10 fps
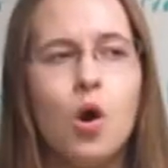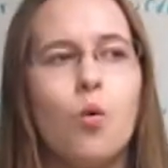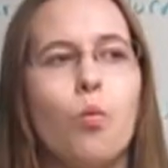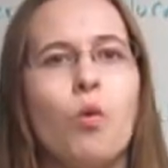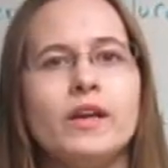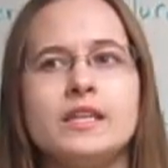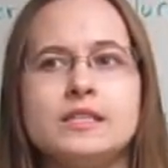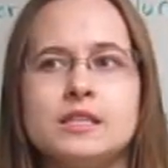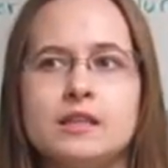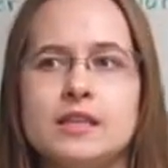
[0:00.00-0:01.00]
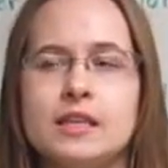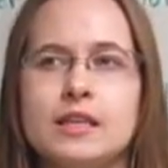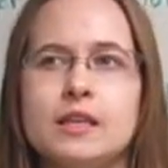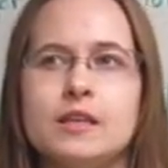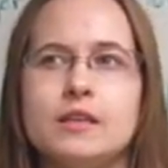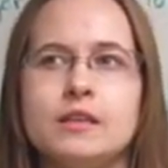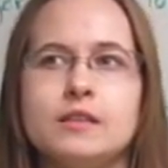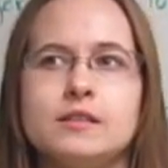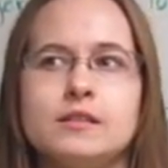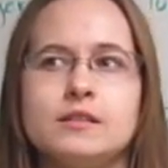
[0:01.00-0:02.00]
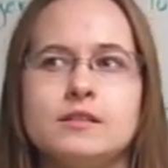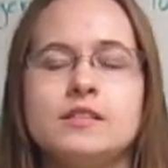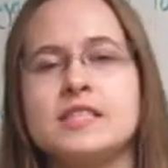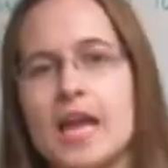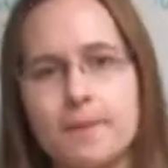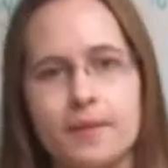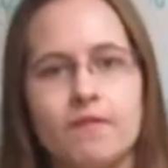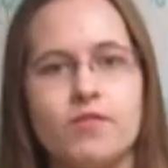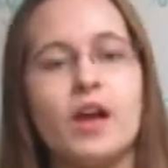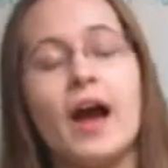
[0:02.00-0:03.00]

What is the scape of the